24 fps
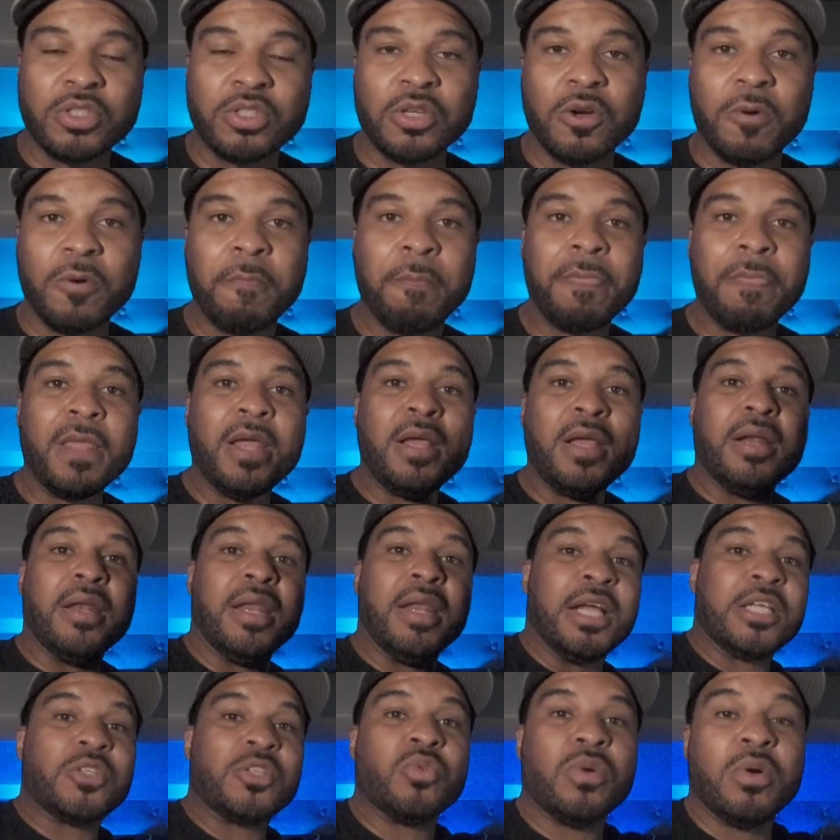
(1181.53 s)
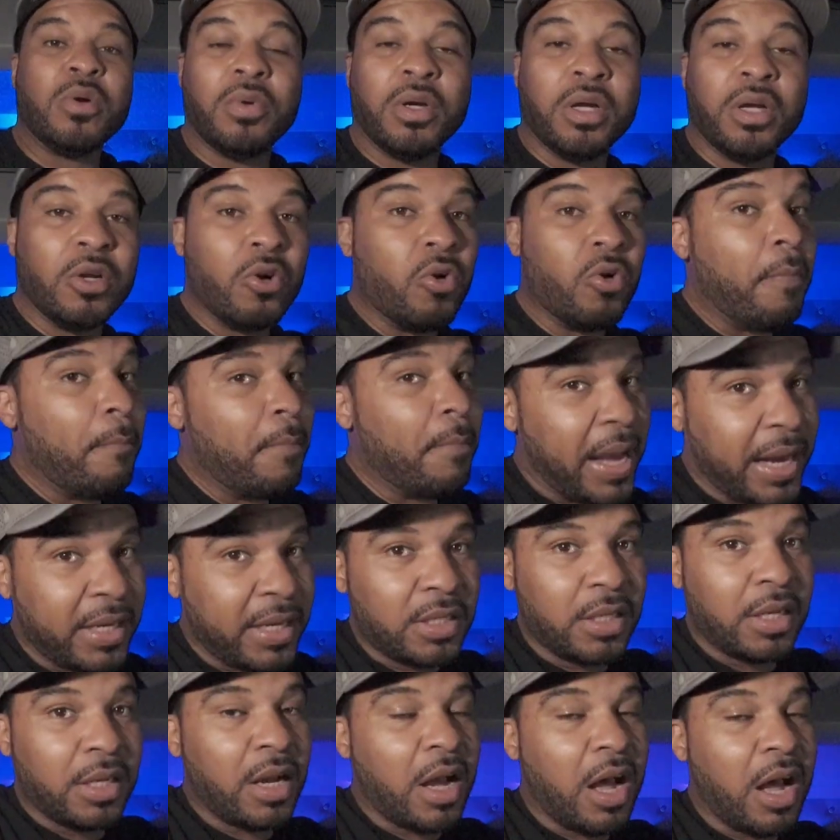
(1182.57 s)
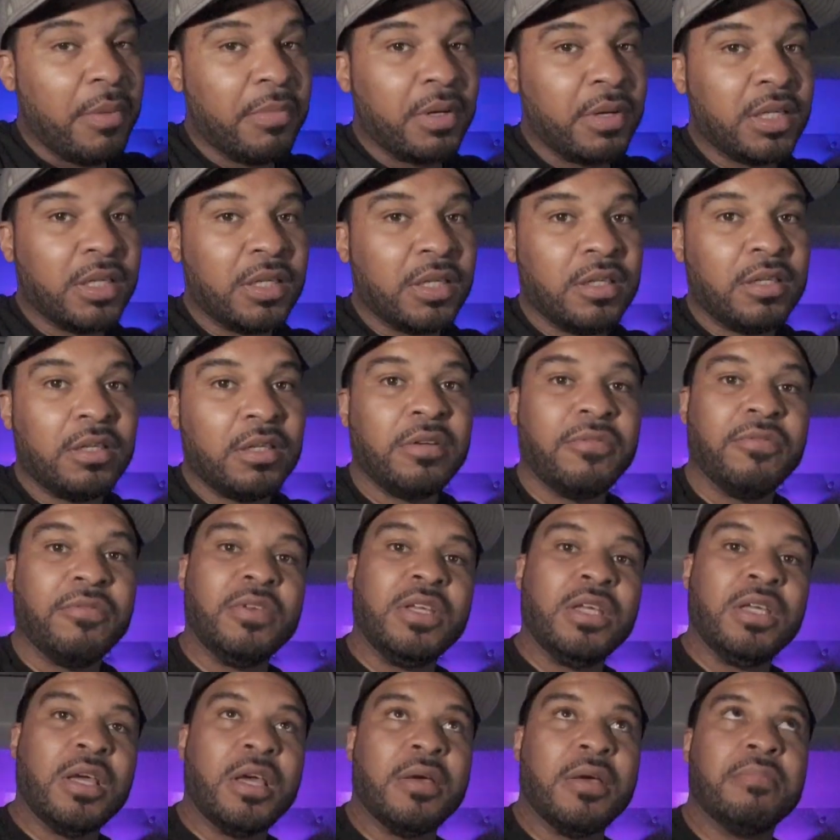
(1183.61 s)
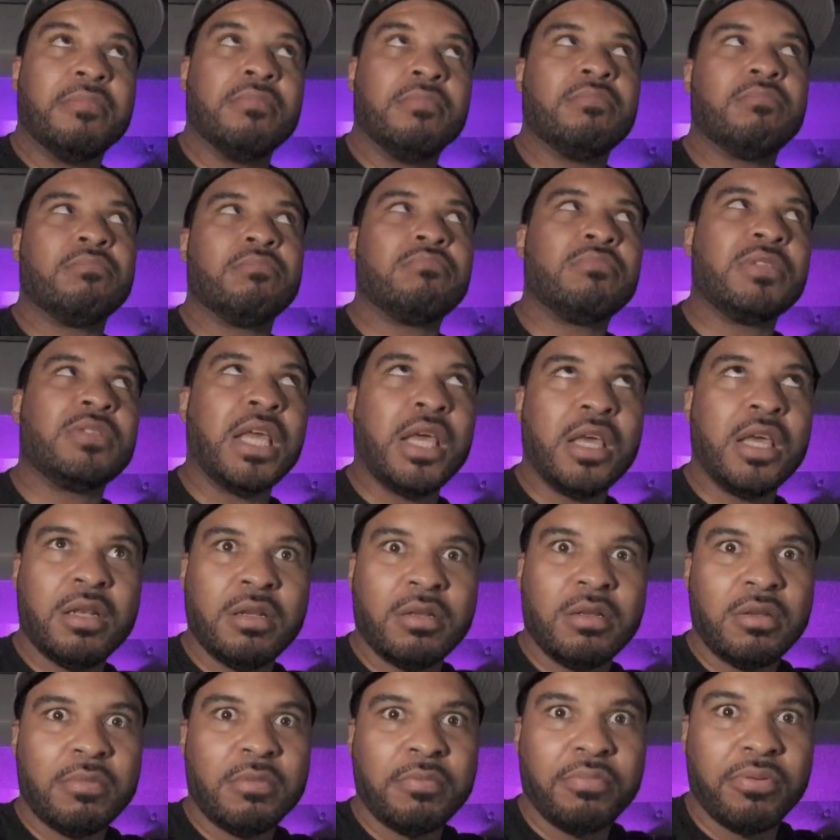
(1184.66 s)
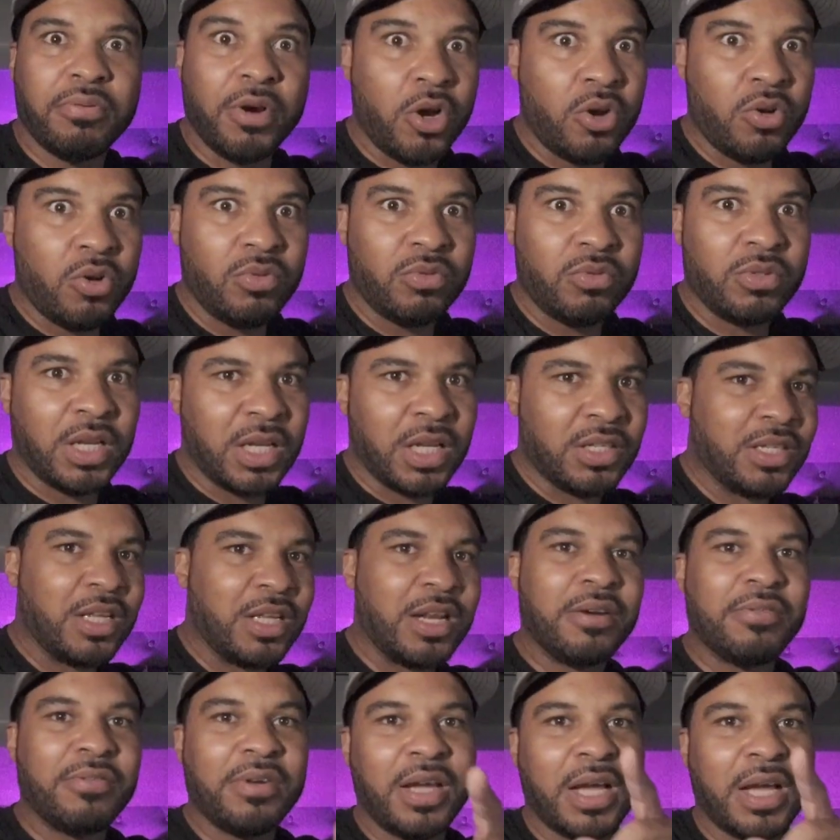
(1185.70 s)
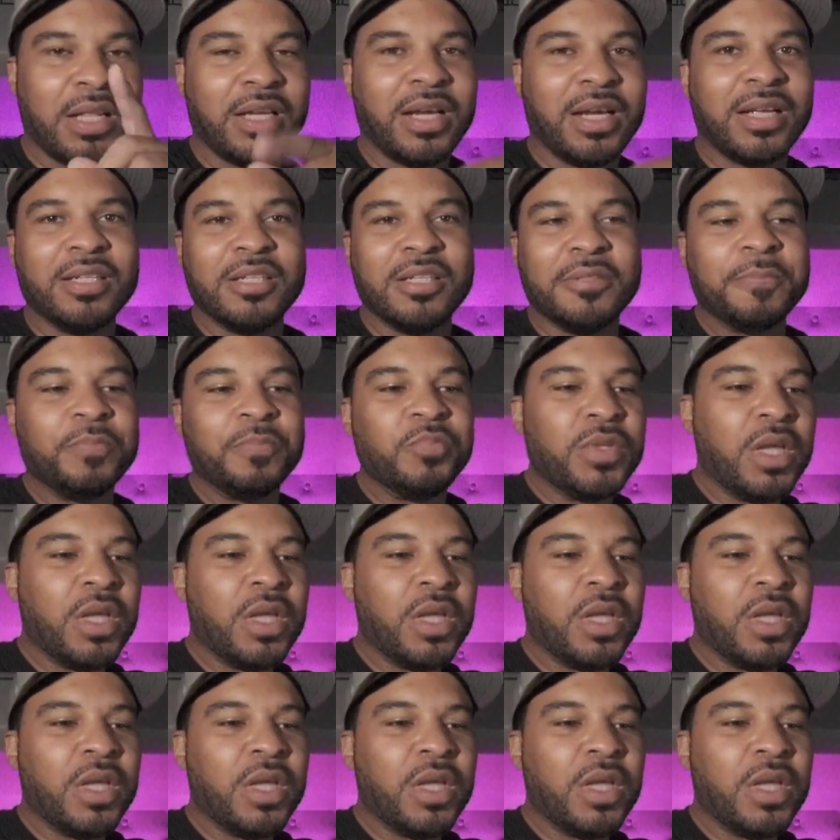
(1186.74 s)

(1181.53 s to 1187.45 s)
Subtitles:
So next one, we're going to go back to the Comica VM-10 Pro. Did I say that right? I think I did.